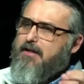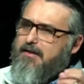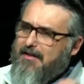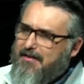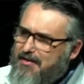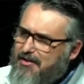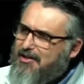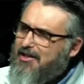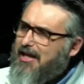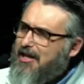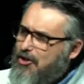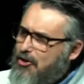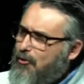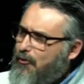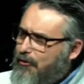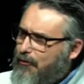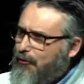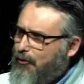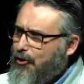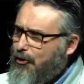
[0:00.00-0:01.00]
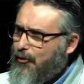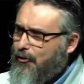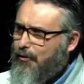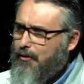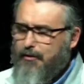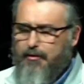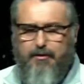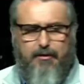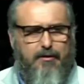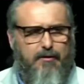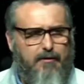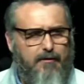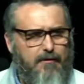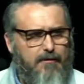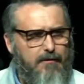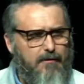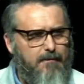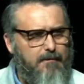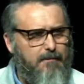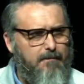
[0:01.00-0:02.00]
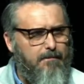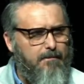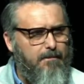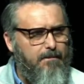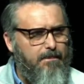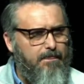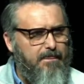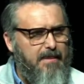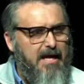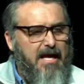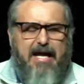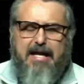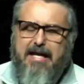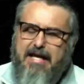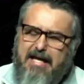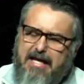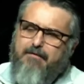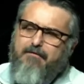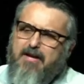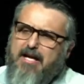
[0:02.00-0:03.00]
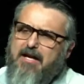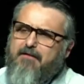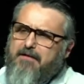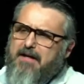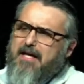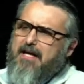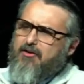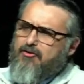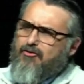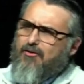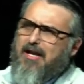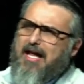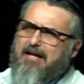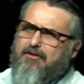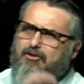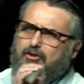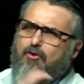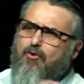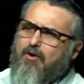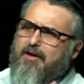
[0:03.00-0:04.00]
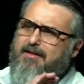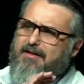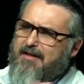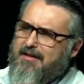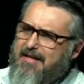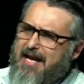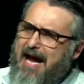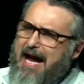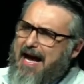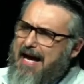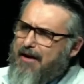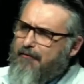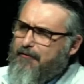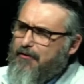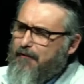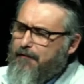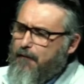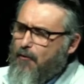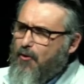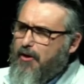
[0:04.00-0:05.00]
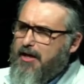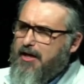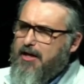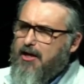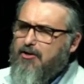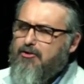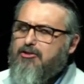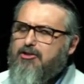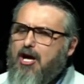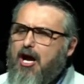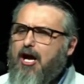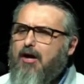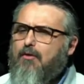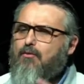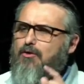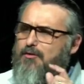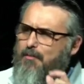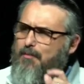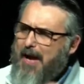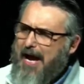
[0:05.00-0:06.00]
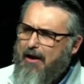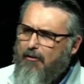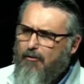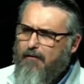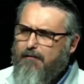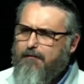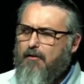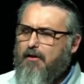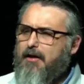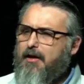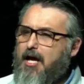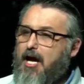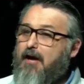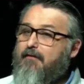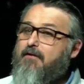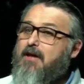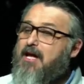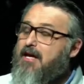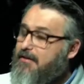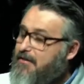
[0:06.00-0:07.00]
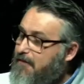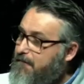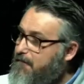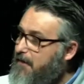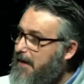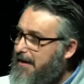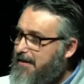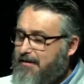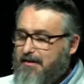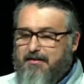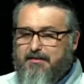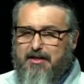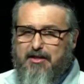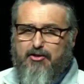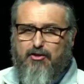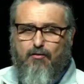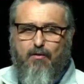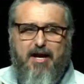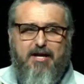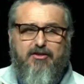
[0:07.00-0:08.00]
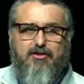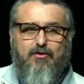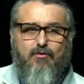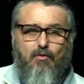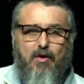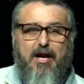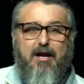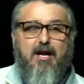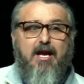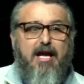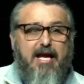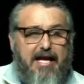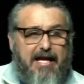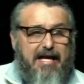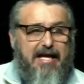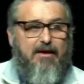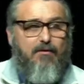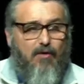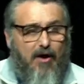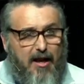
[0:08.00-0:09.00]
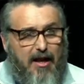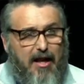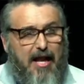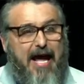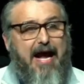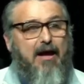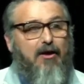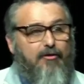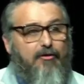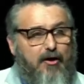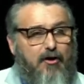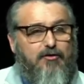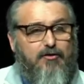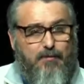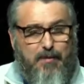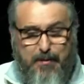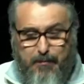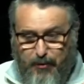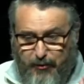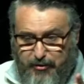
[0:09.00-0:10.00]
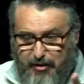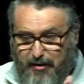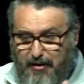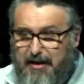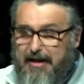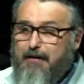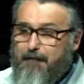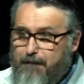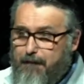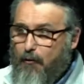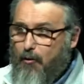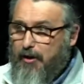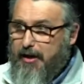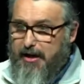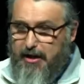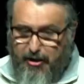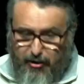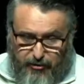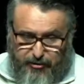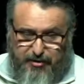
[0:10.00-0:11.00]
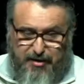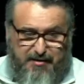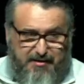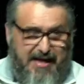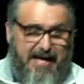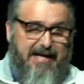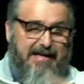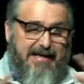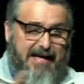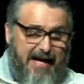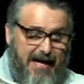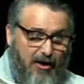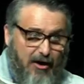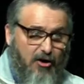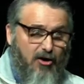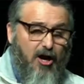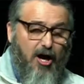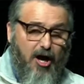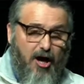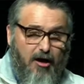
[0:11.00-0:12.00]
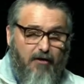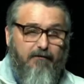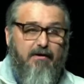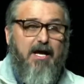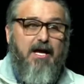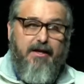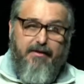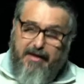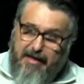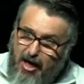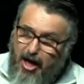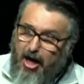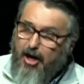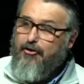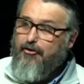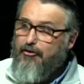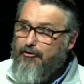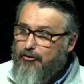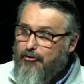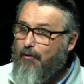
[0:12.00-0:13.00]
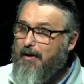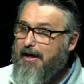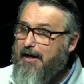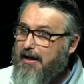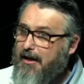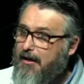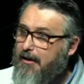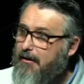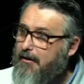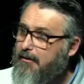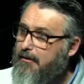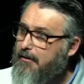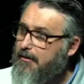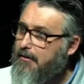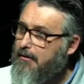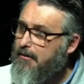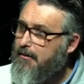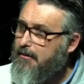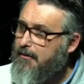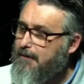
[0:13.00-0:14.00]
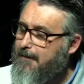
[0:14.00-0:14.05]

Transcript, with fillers: enough to see you through. And even if the Israelites are going to die after 40 years, God was powerful enough to fix the situation where He allowed those people to live 40 years to take care of the under 20.